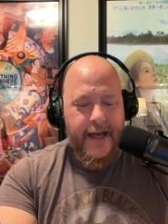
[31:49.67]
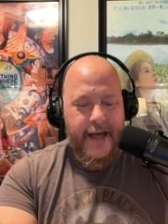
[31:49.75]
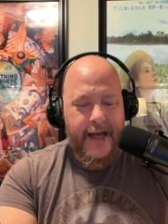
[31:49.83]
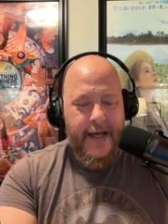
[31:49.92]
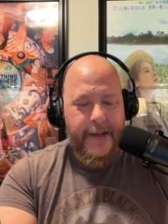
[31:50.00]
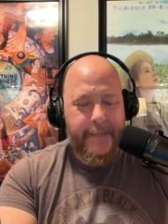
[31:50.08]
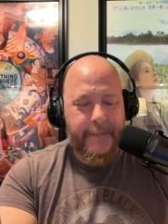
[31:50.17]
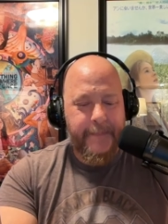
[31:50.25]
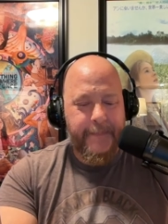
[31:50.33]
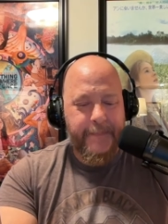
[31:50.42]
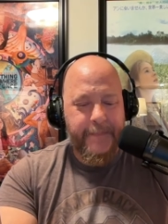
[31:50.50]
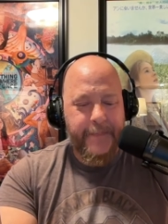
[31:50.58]

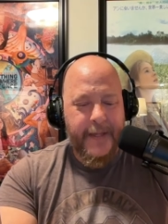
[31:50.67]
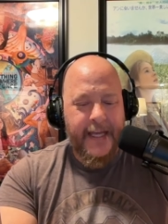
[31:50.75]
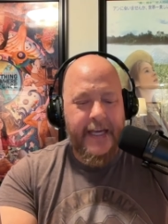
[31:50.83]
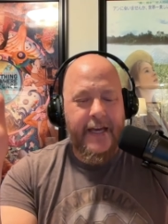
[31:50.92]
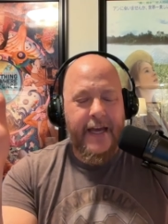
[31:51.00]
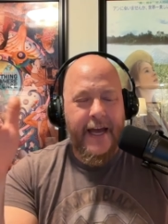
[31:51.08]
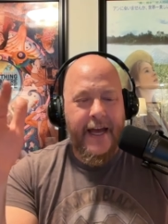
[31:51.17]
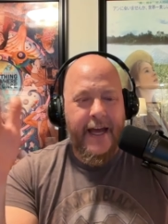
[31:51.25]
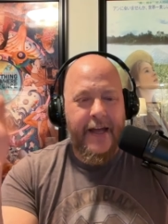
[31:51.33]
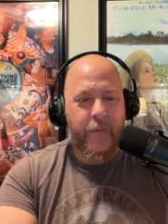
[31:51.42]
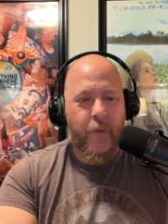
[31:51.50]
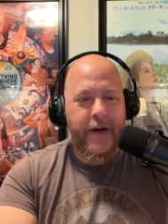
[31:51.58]
Um, he
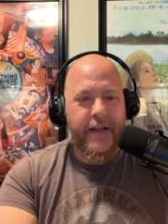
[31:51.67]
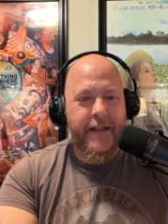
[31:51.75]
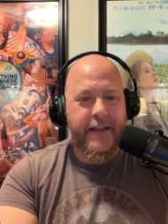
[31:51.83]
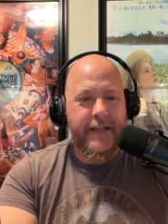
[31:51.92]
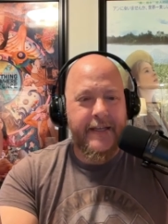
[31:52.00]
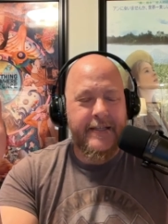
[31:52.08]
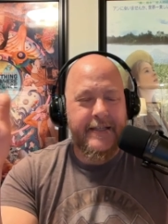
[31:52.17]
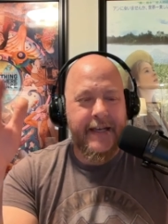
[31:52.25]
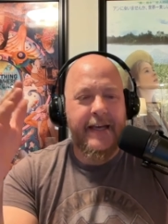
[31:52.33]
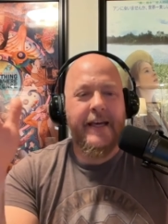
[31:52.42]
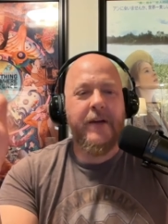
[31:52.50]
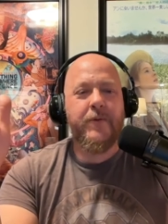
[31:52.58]
and one of the things
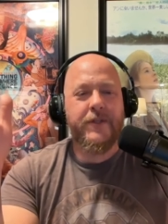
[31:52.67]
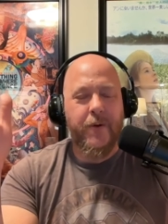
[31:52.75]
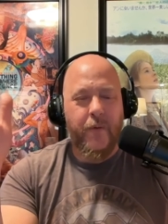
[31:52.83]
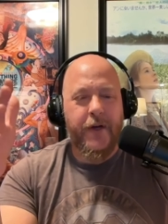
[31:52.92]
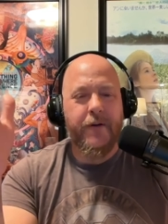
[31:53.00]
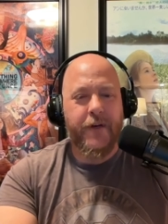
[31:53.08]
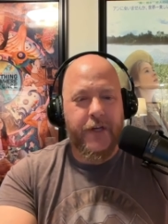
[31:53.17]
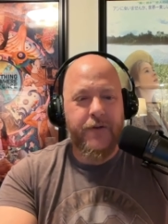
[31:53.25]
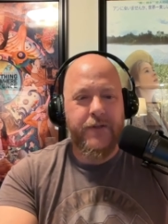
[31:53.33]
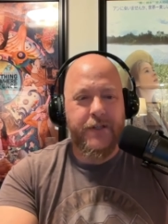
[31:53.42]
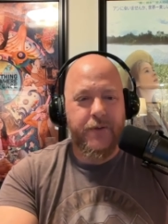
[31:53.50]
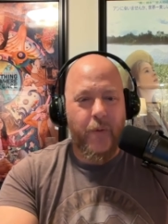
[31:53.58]
he was the one who
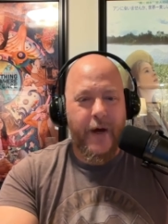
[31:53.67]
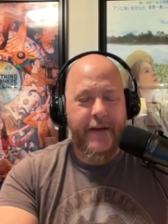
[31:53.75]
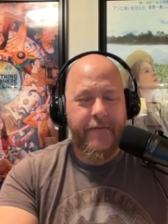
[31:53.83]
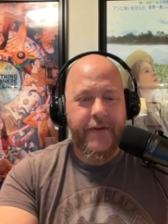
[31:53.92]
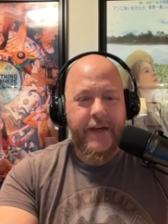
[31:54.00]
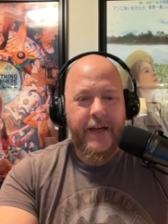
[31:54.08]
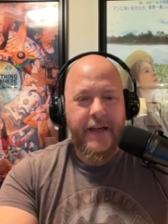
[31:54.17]
accused his wife